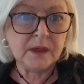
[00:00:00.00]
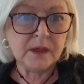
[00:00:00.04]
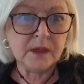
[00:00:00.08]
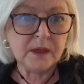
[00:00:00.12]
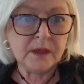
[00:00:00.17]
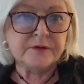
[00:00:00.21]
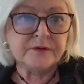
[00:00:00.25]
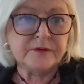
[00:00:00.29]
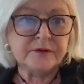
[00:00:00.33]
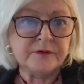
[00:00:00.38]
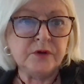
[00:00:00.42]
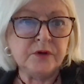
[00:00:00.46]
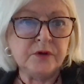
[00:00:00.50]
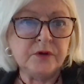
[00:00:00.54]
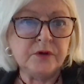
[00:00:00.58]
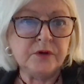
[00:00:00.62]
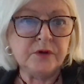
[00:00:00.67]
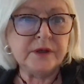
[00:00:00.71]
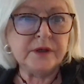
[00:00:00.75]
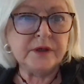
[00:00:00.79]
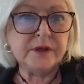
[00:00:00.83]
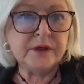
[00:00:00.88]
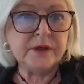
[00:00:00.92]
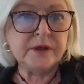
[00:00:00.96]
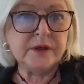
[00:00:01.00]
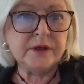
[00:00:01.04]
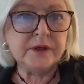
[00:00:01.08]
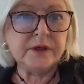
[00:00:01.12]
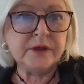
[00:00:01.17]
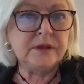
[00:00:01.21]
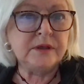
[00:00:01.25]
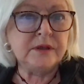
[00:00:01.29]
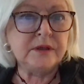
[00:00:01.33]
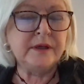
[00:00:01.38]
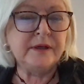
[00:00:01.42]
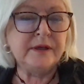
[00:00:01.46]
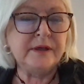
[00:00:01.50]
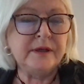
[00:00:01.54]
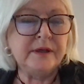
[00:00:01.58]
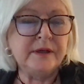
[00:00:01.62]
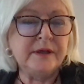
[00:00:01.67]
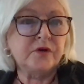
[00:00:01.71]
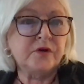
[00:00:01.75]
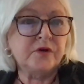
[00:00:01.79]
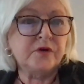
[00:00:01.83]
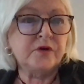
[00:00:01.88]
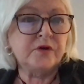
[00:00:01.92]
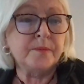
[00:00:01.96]
So you're going to
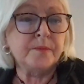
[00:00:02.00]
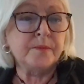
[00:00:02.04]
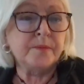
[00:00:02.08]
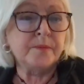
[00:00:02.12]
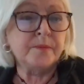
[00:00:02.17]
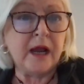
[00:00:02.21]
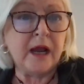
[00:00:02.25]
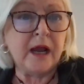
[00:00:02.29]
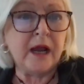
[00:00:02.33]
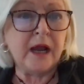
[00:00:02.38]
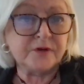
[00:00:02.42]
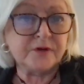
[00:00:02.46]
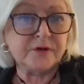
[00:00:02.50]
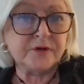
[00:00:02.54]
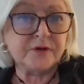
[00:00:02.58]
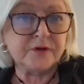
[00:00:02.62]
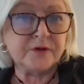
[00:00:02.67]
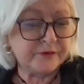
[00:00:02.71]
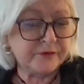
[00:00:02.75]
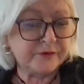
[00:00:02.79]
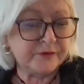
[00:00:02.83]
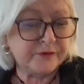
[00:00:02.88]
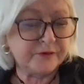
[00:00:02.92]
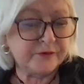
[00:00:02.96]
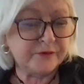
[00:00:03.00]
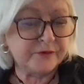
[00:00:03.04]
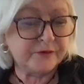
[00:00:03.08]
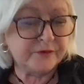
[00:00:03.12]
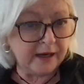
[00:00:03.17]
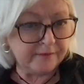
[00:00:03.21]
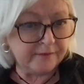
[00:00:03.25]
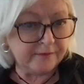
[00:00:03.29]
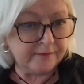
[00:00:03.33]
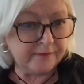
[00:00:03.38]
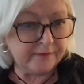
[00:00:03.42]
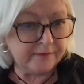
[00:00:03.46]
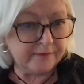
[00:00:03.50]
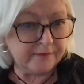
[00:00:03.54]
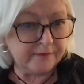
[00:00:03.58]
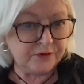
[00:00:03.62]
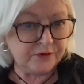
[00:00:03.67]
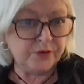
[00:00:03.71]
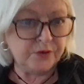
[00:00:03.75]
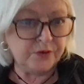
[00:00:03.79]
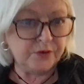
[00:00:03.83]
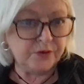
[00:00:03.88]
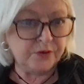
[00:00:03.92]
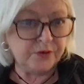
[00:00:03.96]
determine after you say, I have this
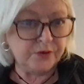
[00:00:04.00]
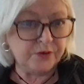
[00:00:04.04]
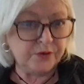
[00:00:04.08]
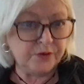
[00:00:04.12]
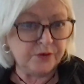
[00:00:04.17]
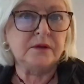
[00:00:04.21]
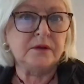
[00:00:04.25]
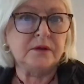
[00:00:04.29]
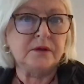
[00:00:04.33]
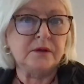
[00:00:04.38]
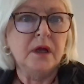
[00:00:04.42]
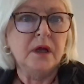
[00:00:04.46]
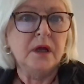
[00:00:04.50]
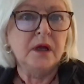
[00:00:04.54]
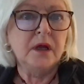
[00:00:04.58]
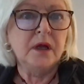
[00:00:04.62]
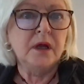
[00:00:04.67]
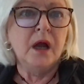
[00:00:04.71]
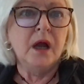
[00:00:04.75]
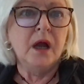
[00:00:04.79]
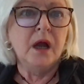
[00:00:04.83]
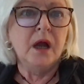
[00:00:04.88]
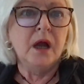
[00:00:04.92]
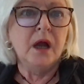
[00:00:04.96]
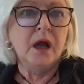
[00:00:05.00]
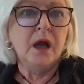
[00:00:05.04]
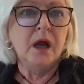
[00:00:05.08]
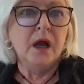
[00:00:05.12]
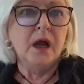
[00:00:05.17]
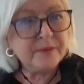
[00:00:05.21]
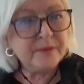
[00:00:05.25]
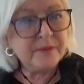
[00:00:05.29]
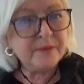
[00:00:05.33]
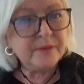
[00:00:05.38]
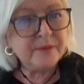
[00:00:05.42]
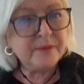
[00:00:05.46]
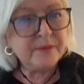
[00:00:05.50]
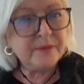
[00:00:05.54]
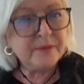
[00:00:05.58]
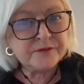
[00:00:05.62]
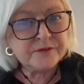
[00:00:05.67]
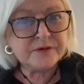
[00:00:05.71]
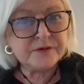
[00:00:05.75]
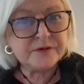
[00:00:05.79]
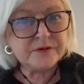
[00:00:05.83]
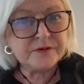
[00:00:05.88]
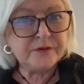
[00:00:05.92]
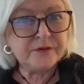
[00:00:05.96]
unit, uh, how many of those
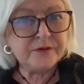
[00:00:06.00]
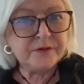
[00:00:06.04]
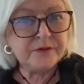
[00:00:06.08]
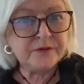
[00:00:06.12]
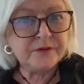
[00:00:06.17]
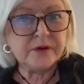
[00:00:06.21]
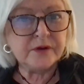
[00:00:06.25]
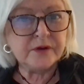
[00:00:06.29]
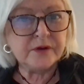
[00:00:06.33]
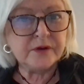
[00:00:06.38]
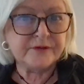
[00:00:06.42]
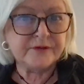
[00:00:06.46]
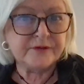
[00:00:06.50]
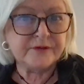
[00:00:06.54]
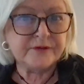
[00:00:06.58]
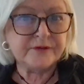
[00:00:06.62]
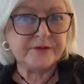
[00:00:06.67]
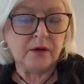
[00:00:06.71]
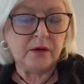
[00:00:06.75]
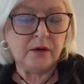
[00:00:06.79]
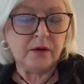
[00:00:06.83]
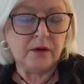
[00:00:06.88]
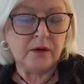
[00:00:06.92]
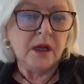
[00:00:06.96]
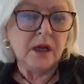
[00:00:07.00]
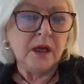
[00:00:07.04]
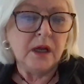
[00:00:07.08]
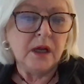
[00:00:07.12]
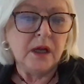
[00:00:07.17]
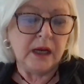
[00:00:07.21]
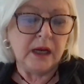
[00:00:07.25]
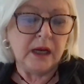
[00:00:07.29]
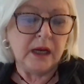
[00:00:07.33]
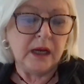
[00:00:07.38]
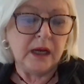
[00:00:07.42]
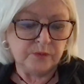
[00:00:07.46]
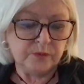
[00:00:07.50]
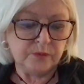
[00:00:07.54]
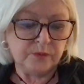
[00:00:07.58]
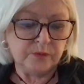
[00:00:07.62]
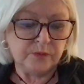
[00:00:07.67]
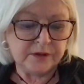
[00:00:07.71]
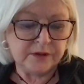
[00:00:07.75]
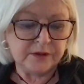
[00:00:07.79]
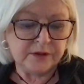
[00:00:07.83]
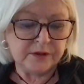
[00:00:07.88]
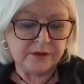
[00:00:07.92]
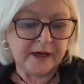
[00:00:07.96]
do you think you're going to sell? And we're
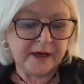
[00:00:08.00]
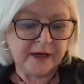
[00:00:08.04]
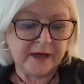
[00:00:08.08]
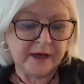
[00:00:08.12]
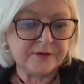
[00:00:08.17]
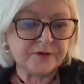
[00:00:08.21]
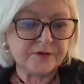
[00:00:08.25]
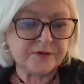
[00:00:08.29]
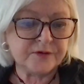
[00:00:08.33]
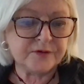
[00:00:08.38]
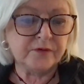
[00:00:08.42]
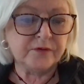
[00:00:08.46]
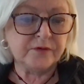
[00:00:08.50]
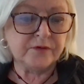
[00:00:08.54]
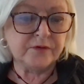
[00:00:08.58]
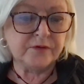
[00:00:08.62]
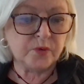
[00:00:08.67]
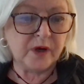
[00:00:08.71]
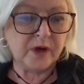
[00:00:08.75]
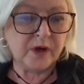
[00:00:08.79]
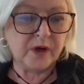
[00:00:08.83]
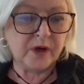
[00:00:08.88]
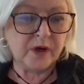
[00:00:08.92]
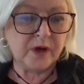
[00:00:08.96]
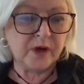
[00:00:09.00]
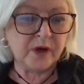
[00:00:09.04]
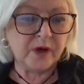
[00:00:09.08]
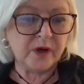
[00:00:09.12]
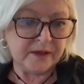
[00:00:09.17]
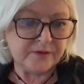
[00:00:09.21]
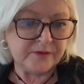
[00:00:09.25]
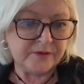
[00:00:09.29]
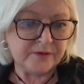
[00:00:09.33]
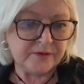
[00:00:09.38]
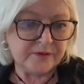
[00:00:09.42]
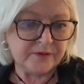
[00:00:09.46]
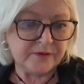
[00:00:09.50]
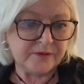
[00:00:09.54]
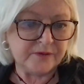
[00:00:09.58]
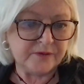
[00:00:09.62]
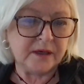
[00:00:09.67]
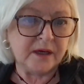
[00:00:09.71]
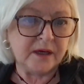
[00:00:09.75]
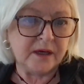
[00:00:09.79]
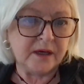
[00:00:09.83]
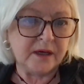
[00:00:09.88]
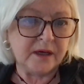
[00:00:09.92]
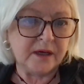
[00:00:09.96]
going to divide this over 12 months
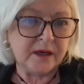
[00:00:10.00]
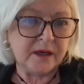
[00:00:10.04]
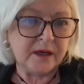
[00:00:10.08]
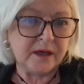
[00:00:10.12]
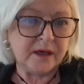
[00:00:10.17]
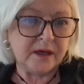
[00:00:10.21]
because